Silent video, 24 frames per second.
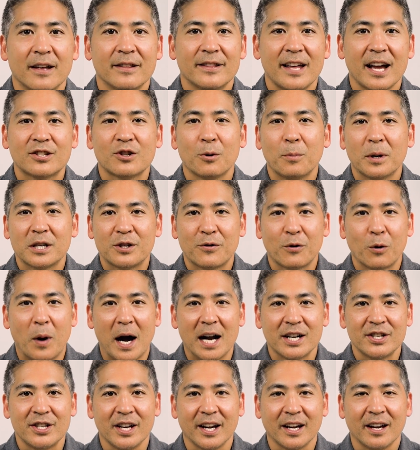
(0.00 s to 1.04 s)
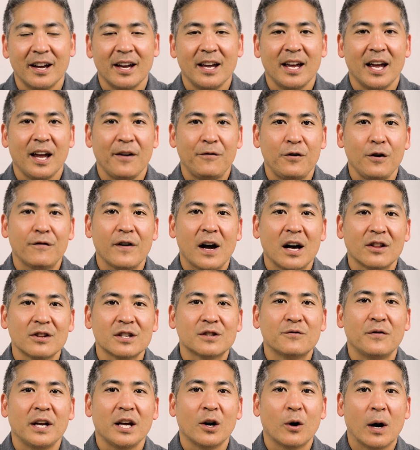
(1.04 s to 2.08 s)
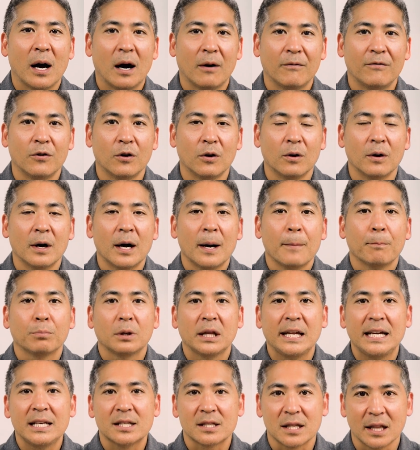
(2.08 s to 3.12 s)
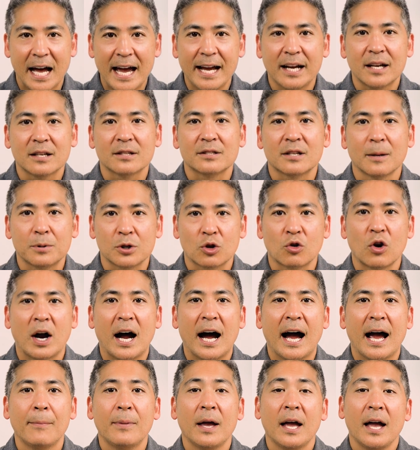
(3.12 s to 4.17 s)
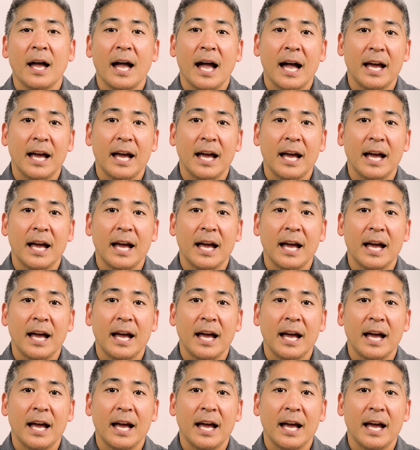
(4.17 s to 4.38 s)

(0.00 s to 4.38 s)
Thanks so much for watching. If you found this video helpful, please like, subscribe,